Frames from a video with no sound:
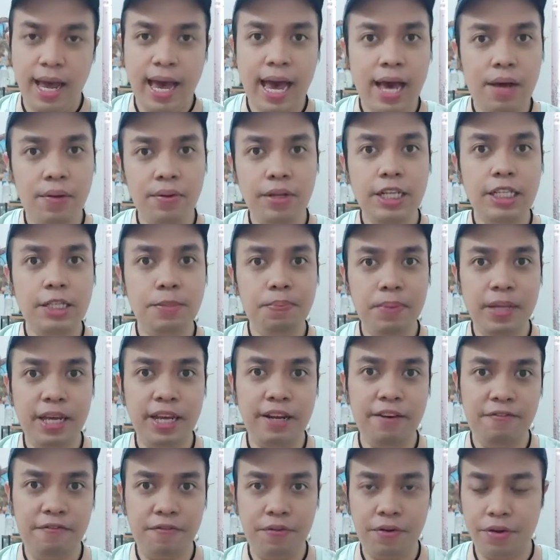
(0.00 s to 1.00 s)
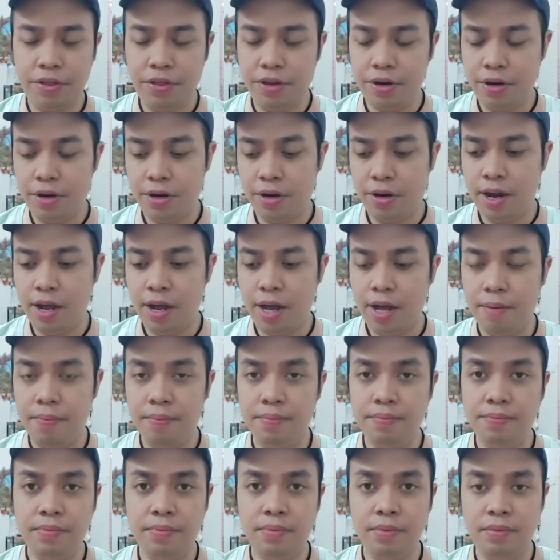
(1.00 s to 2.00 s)
I'll explain further.
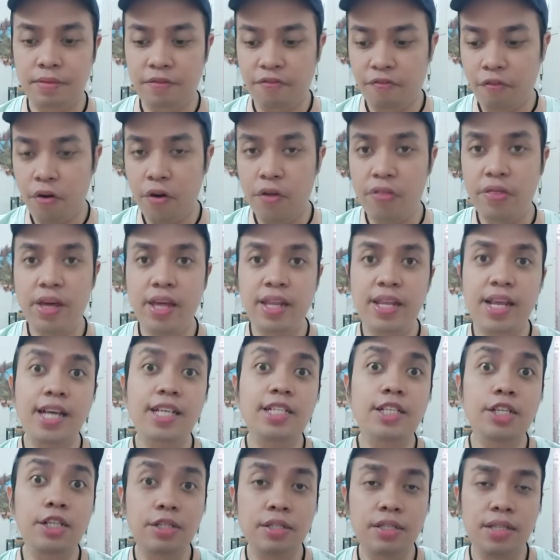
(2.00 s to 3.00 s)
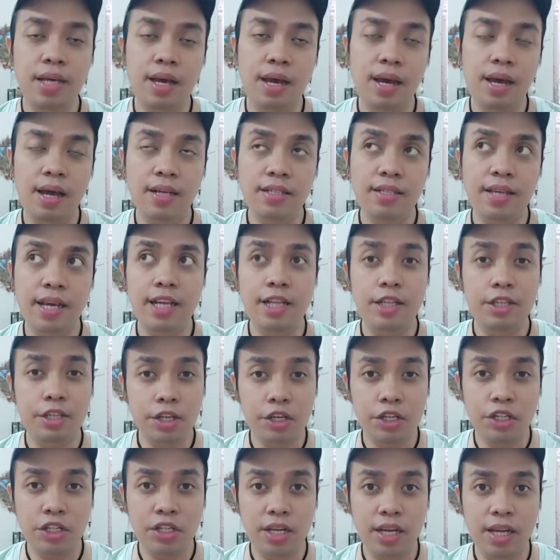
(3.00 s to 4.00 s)
For the
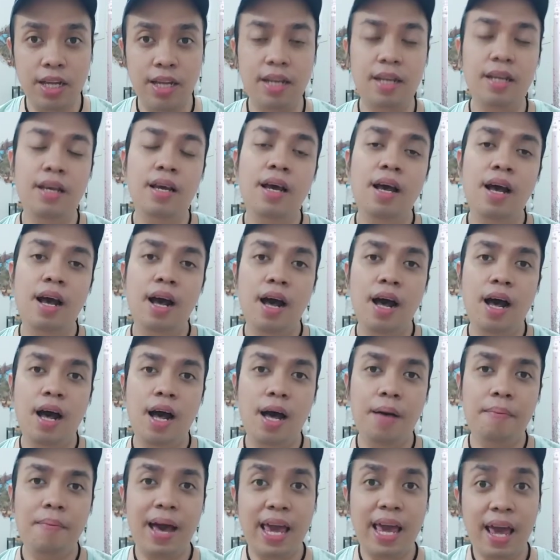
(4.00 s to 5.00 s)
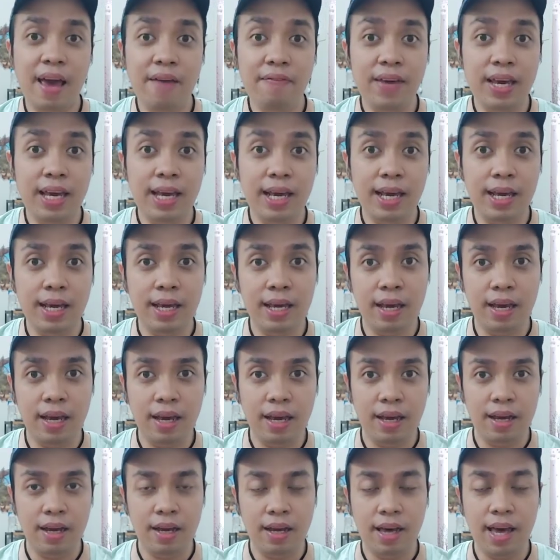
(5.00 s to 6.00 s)
dilution, I have a
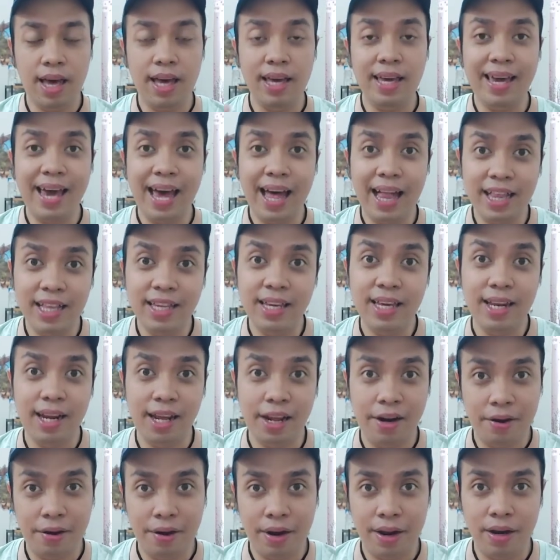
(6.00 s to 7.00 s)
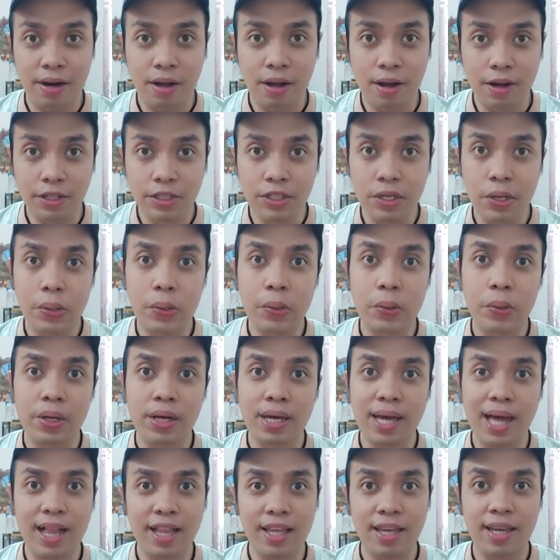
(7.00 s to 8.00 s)
calculator, an auto
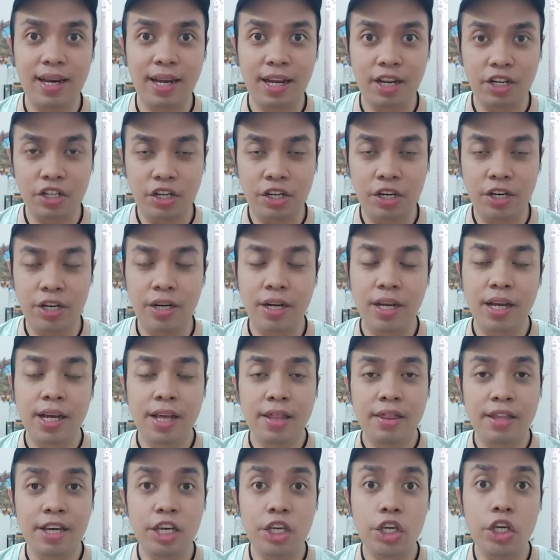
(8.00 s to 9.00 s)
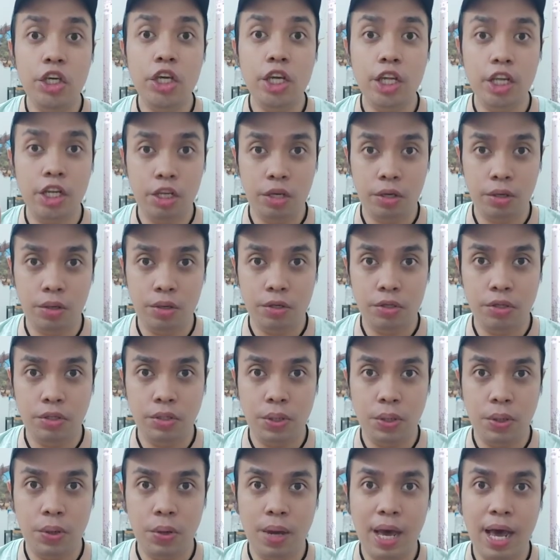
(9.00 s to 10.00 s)
calculator that you could use.
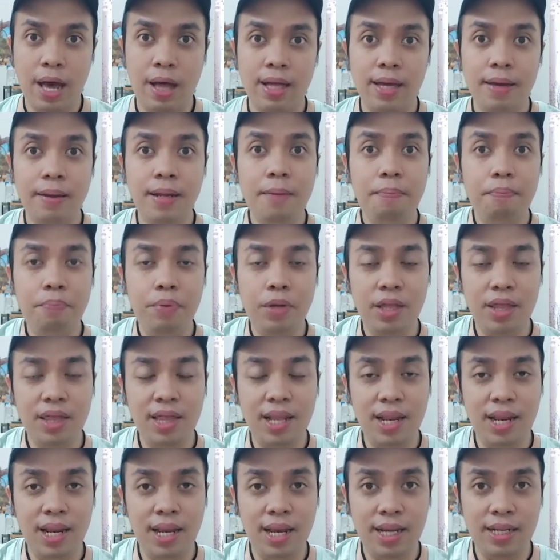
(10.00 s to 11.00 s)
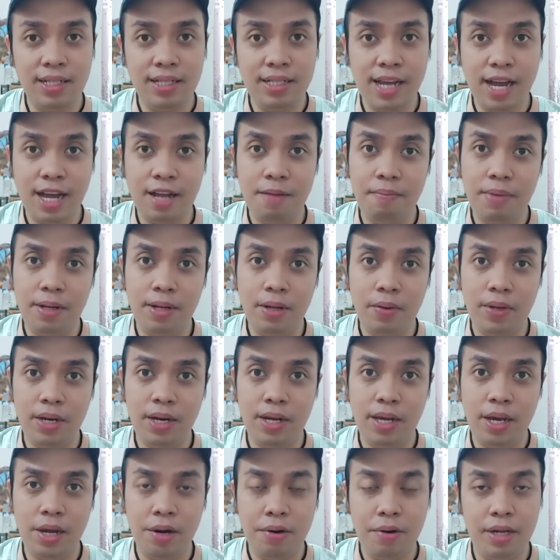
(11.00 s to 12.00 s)
So I'm gonna put the link down below
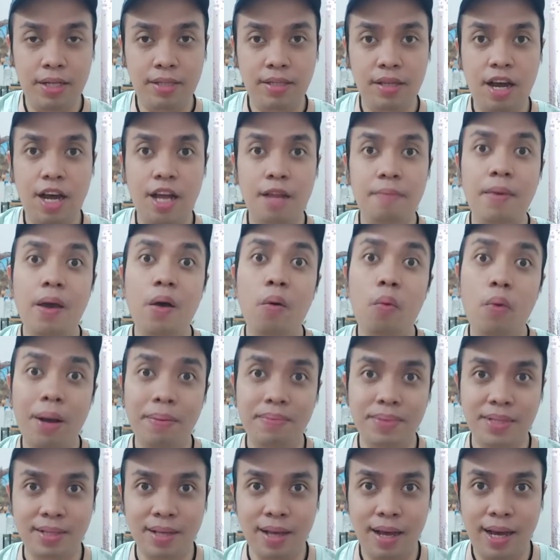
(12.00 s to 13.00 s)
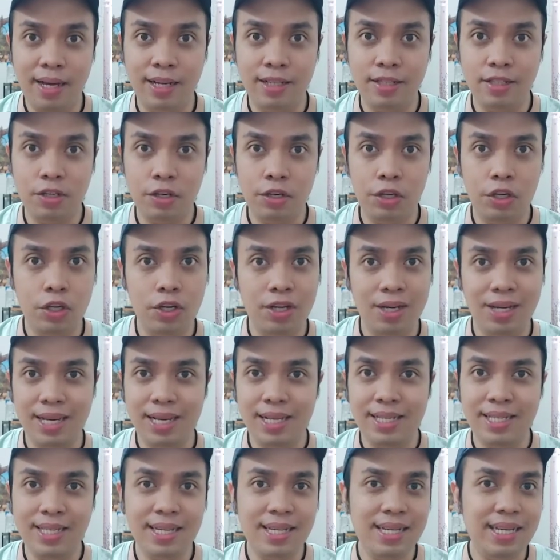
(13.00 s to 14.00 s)
in here. It's on my website, so you could
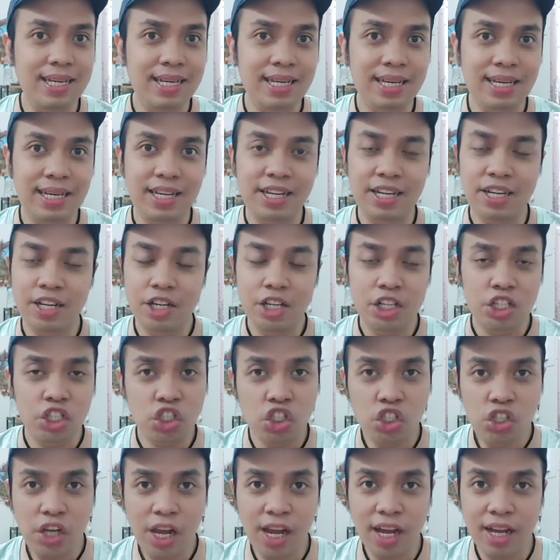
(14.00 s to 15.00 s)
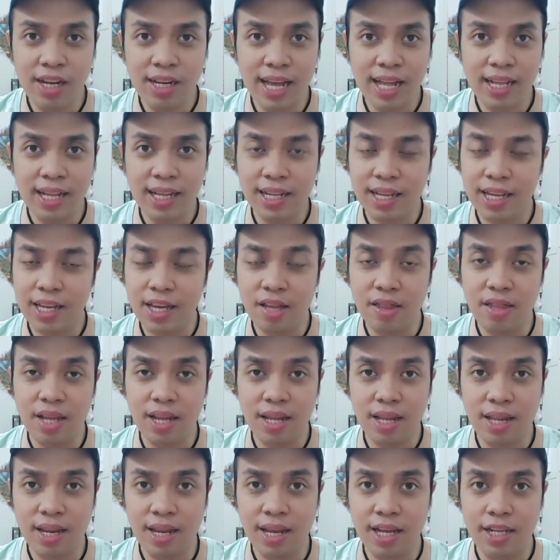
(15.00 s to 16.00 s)
easily check on that, click on
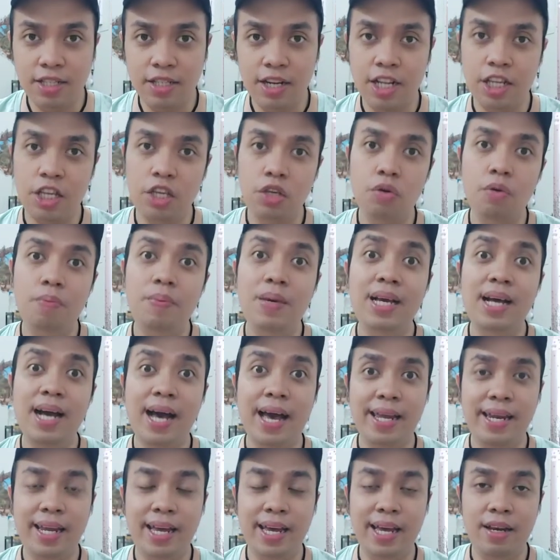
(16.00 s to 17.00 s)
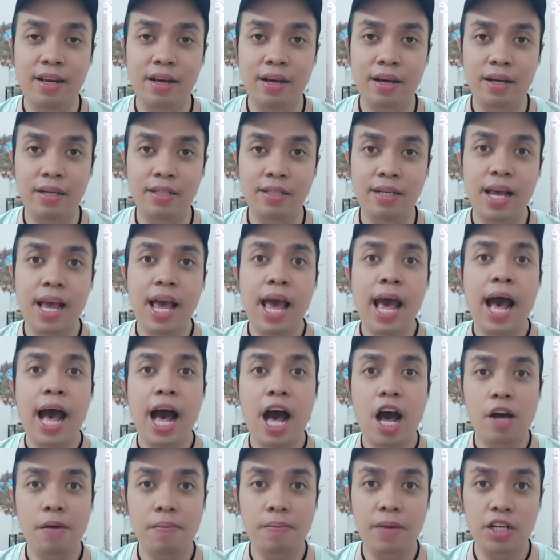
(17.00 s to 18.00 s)
that link, so that you'll be guided on
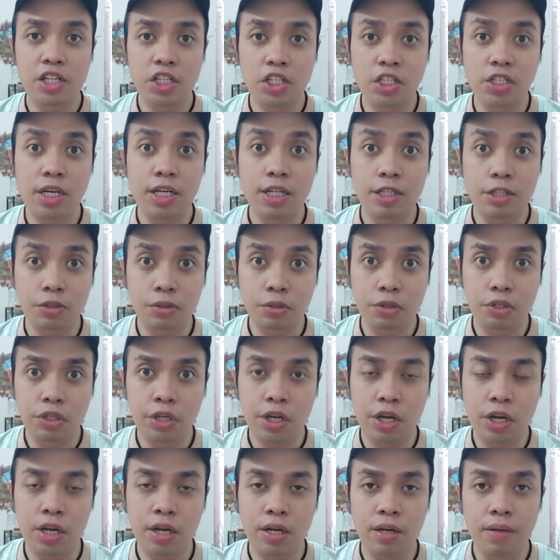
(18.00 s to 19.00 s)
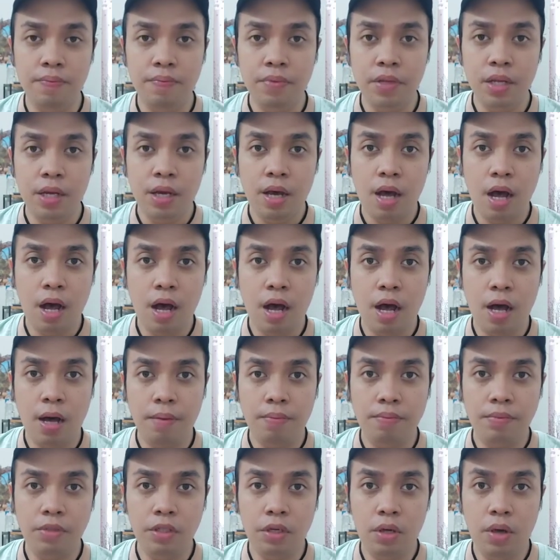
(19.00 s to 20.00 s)
how much dilution
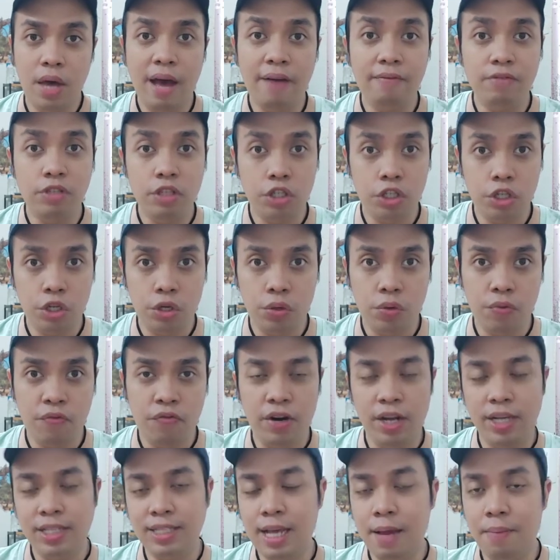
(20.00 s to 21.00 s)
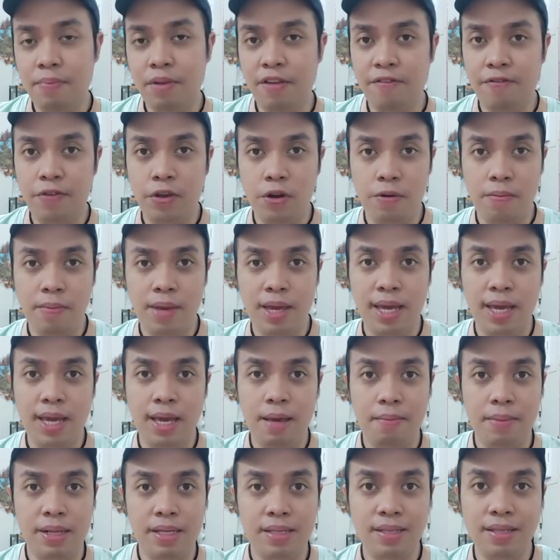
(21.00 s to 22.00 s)
you have to do. For example, if you're
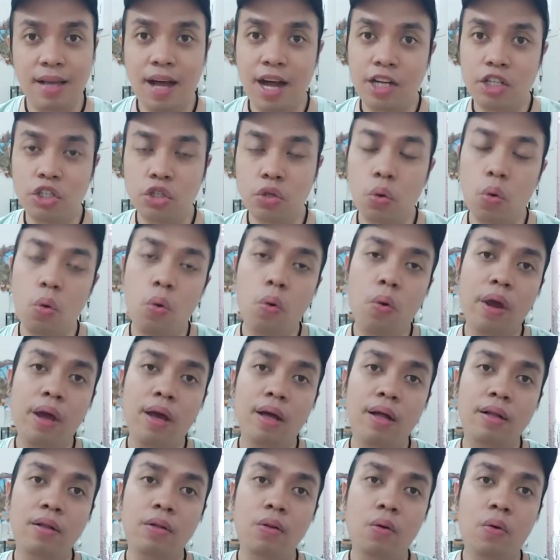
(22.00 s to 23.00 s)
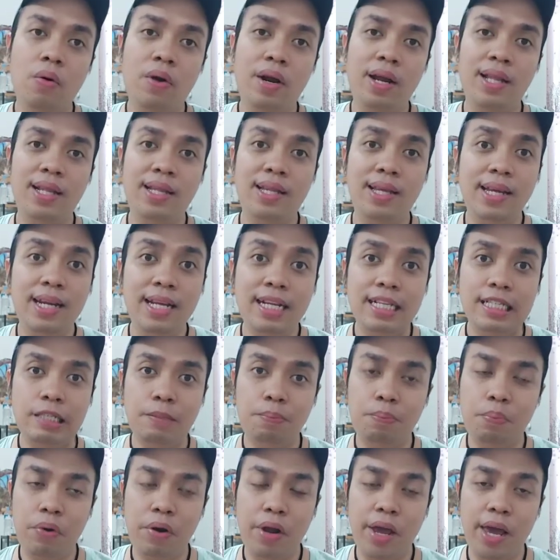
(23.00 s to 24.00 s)
making a massage oil or a linen
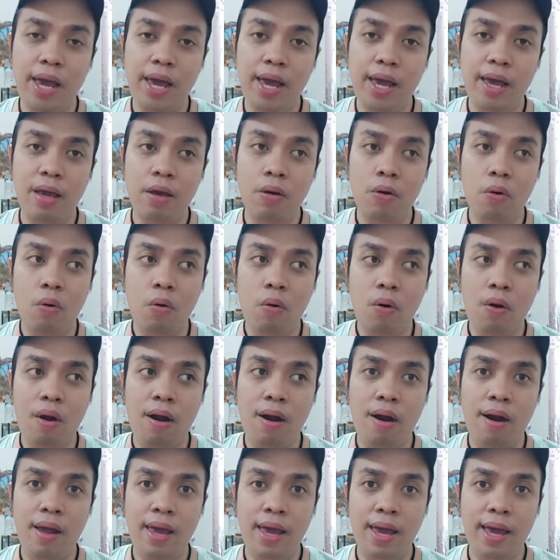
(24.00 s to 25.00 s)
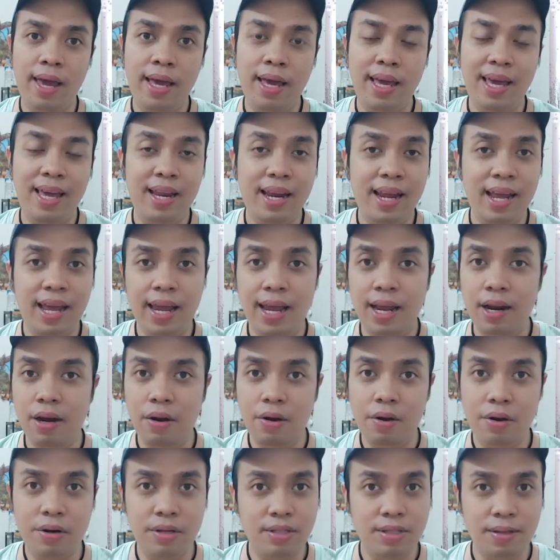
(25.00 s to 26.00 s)
spray or a
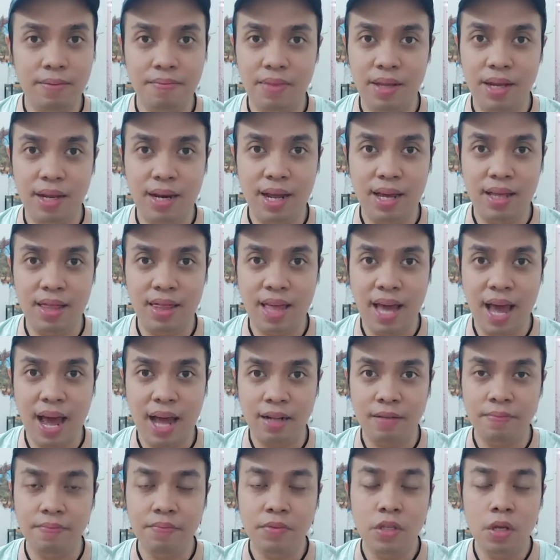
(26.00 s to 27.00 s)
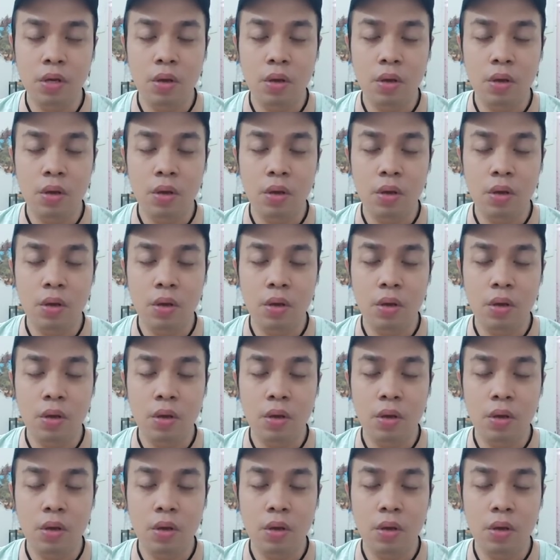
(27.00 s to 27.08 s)
inhaler or something like that.